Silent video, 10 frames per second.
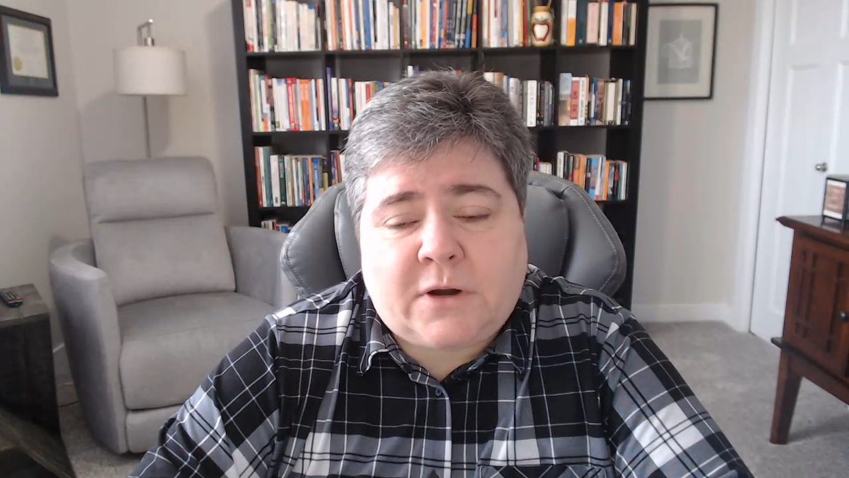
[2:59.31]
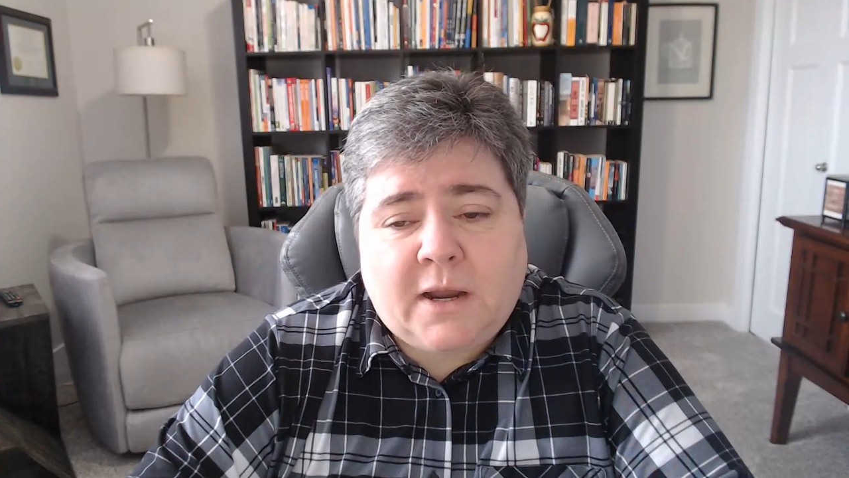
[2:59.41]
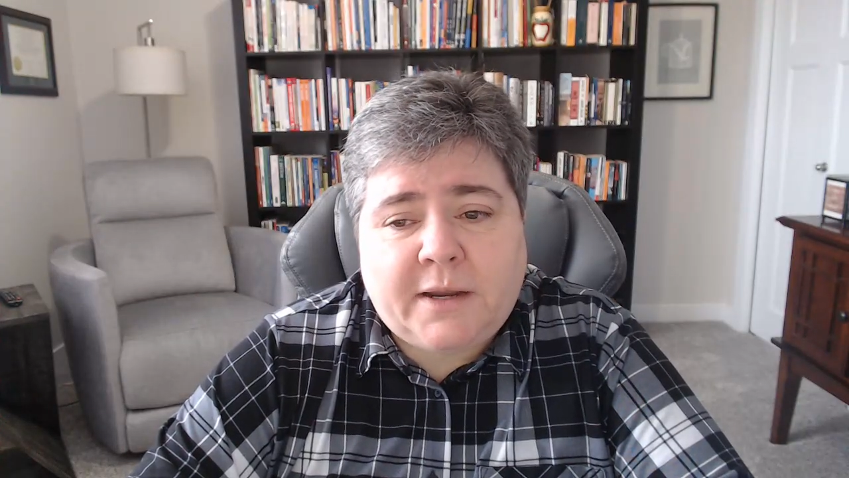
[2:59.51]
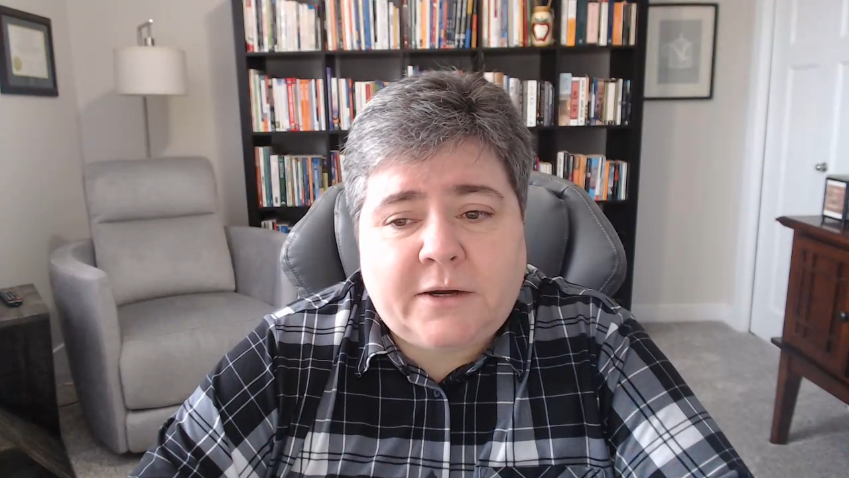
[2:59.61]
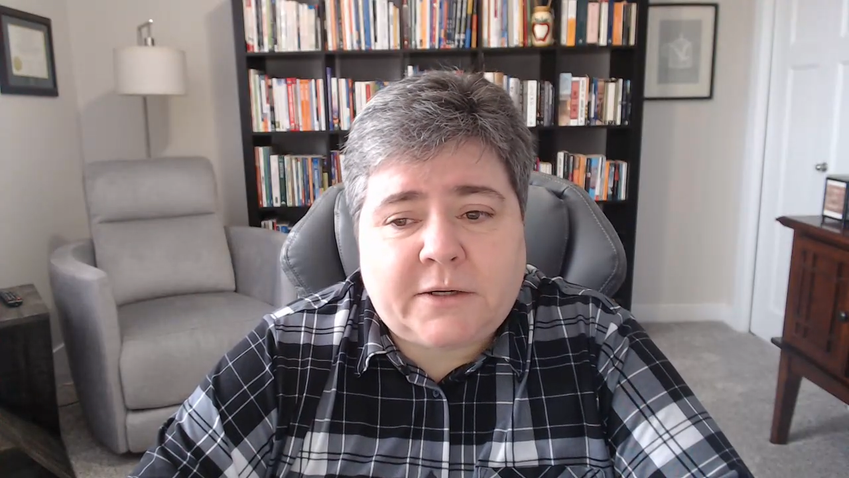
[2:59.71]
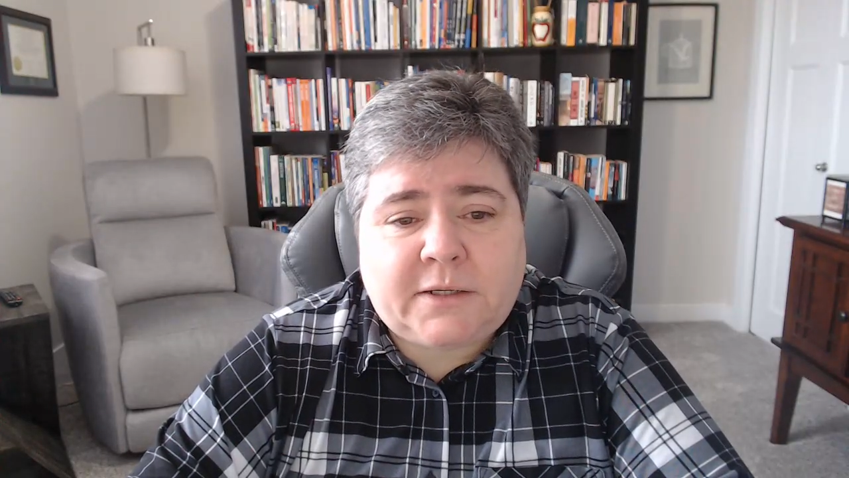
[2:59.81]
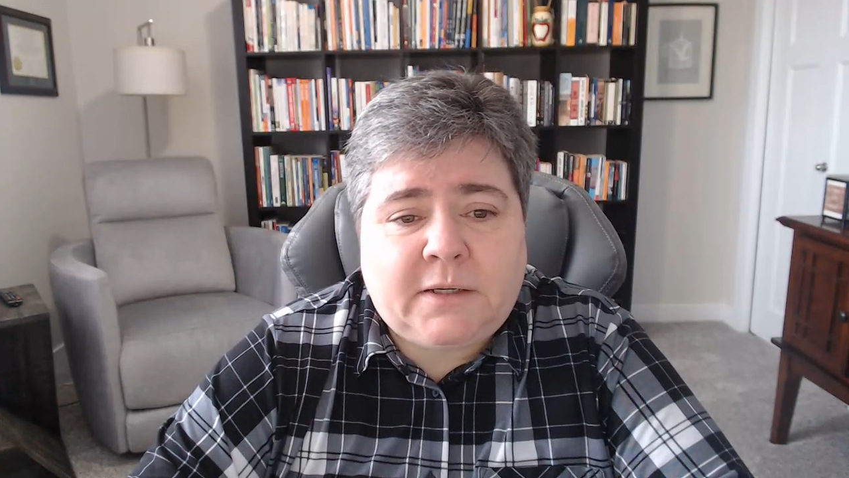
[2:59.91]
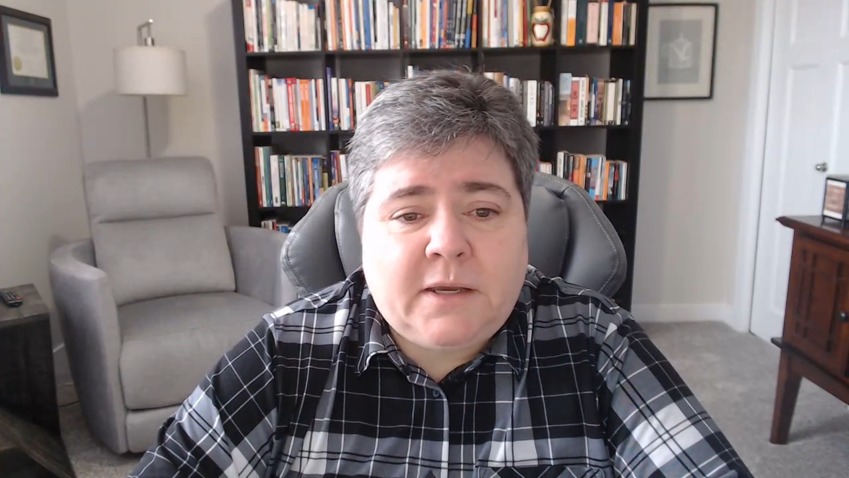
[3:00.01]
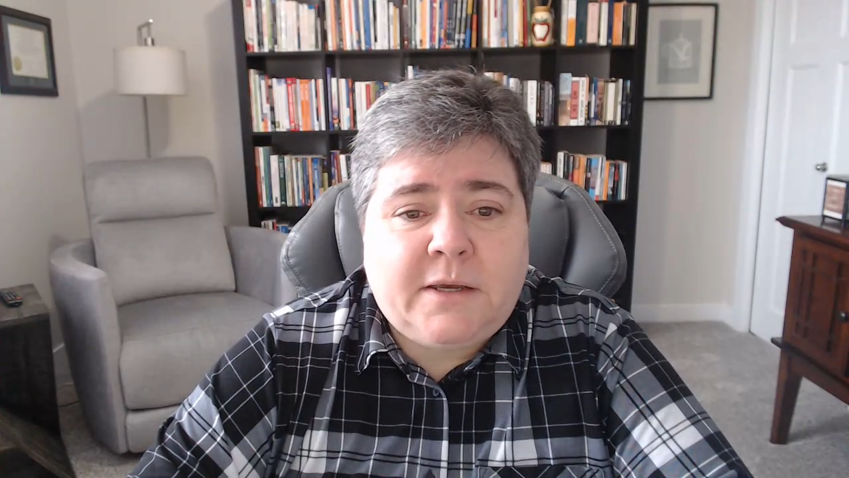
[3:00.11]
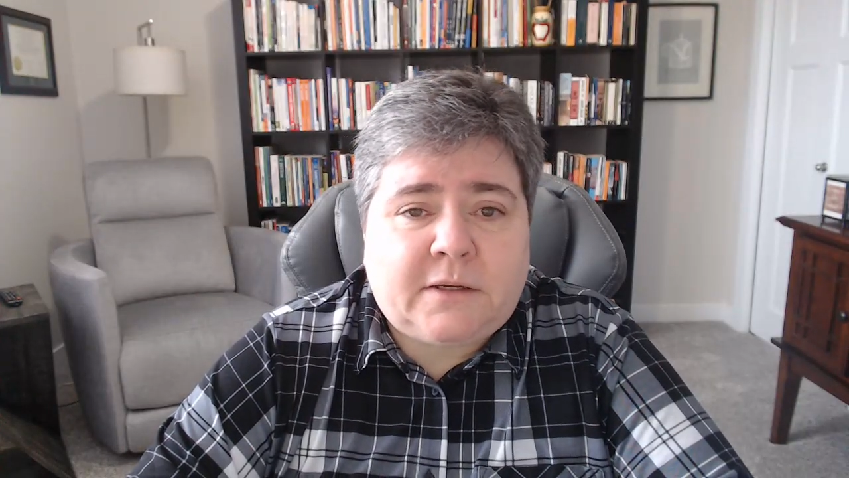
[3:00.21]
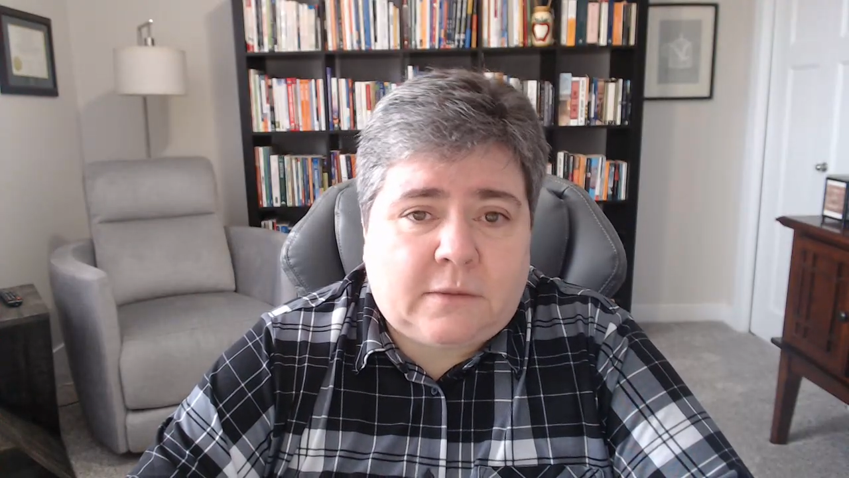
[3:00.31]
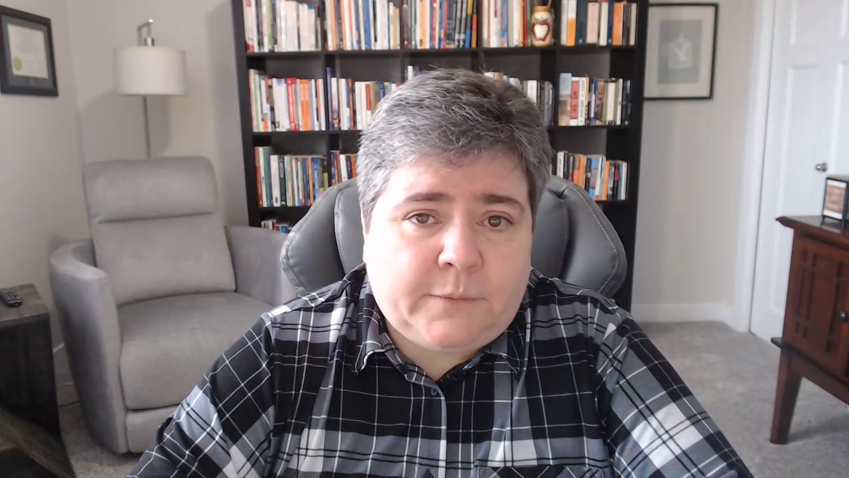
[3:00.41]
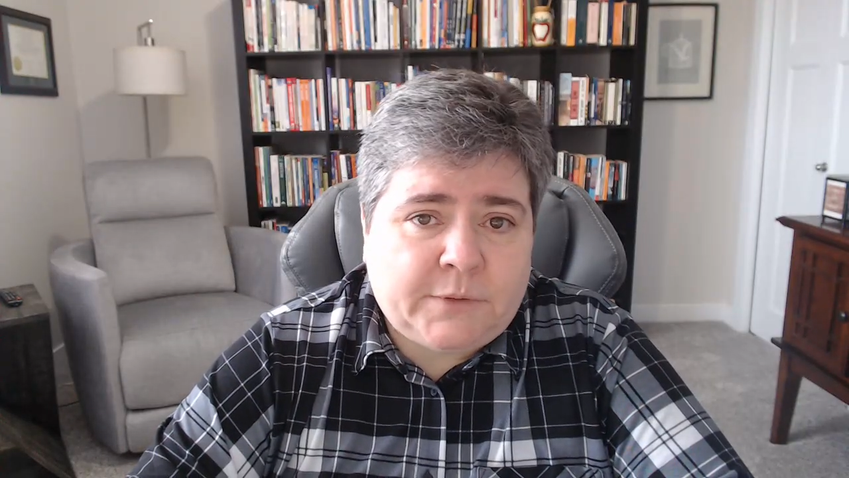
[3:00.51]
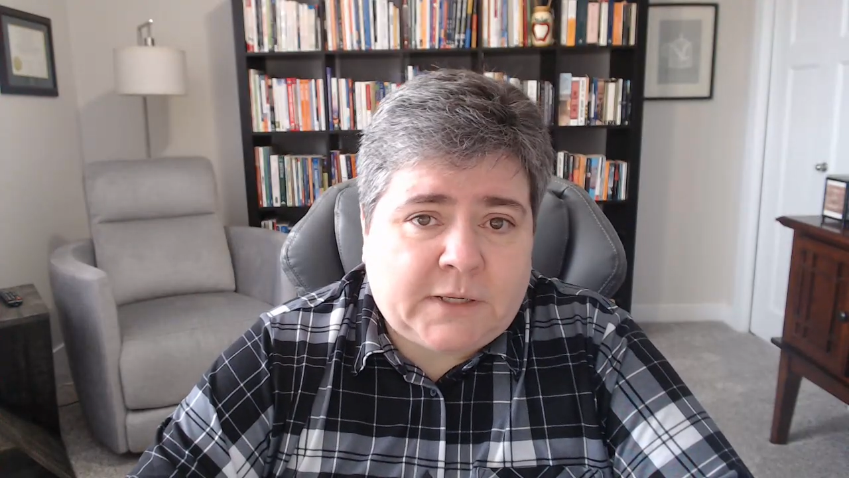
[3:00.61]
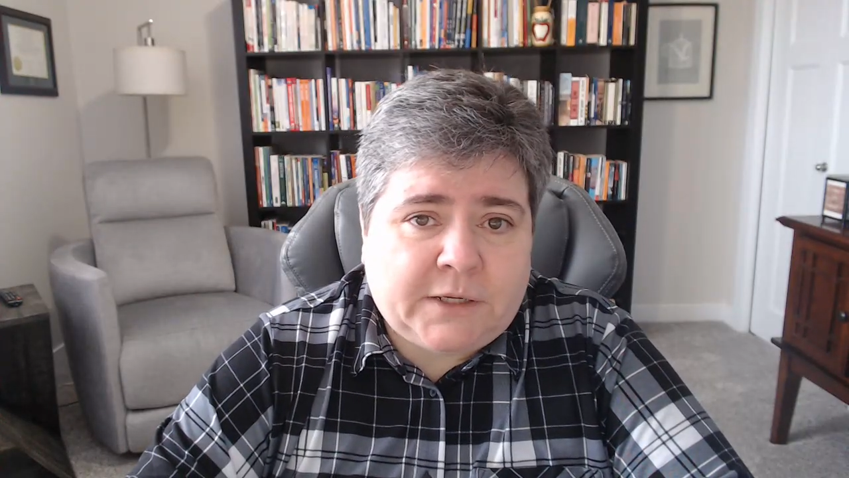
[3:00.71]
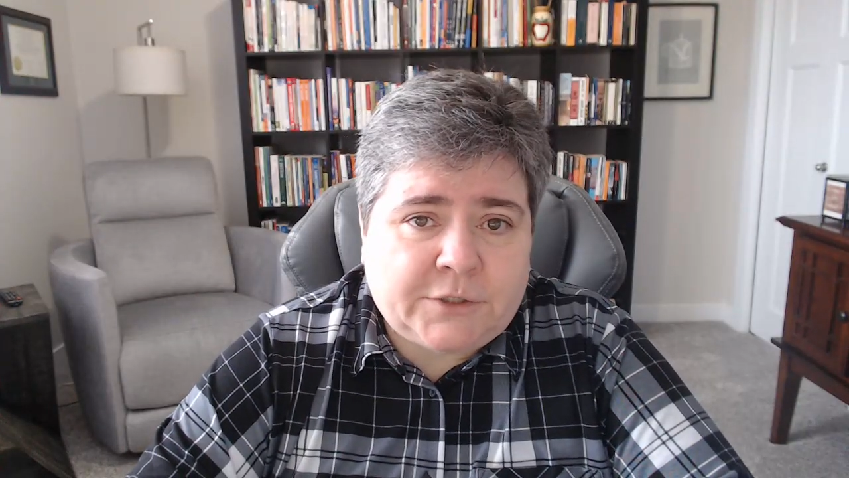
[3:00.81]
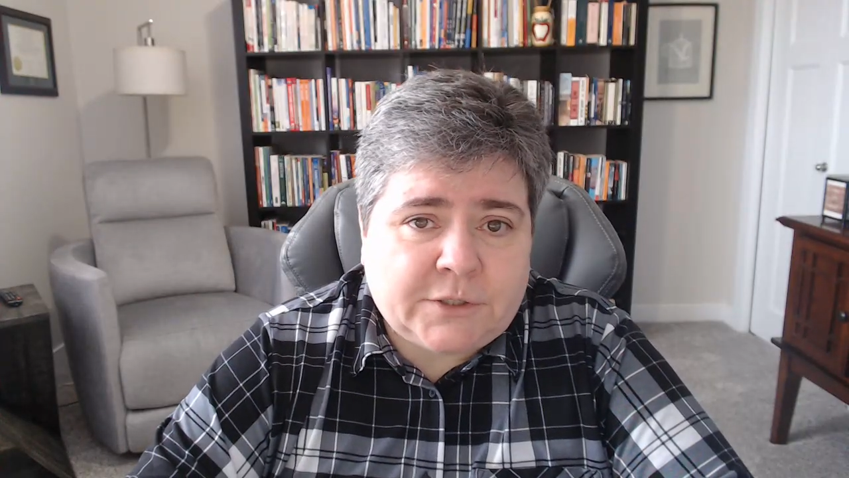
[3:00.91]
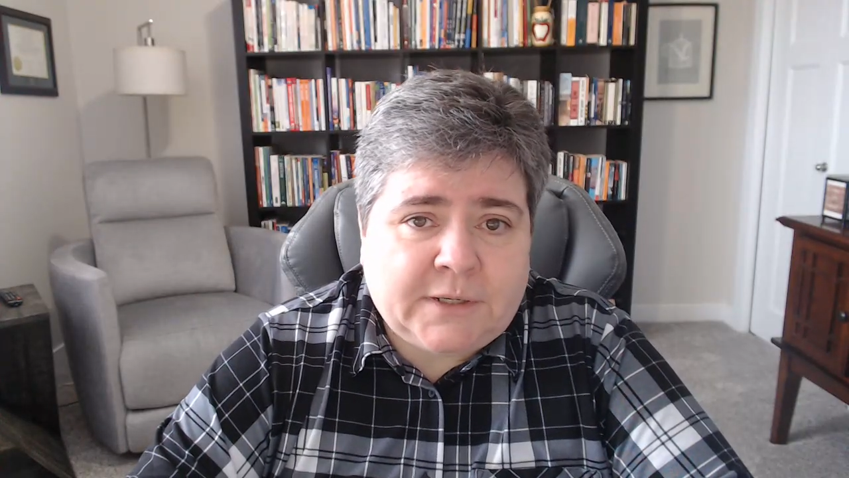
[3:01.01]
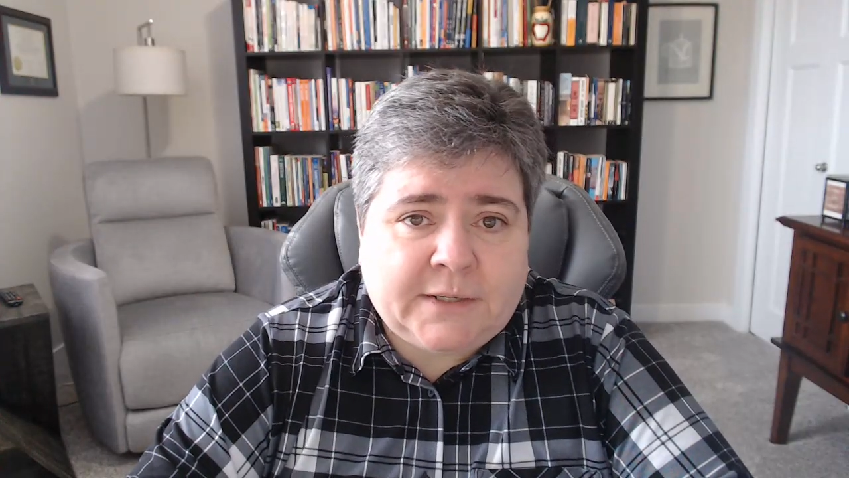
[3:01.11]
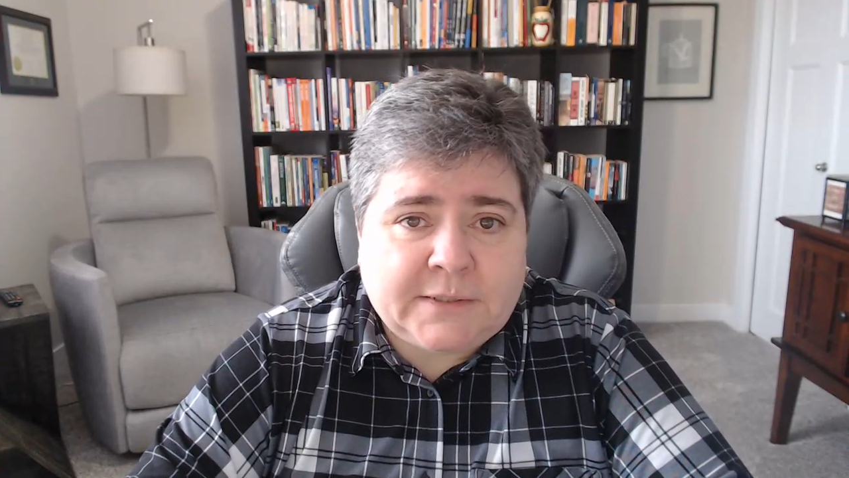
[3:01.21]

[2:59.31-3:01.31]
hierarchy, communication, and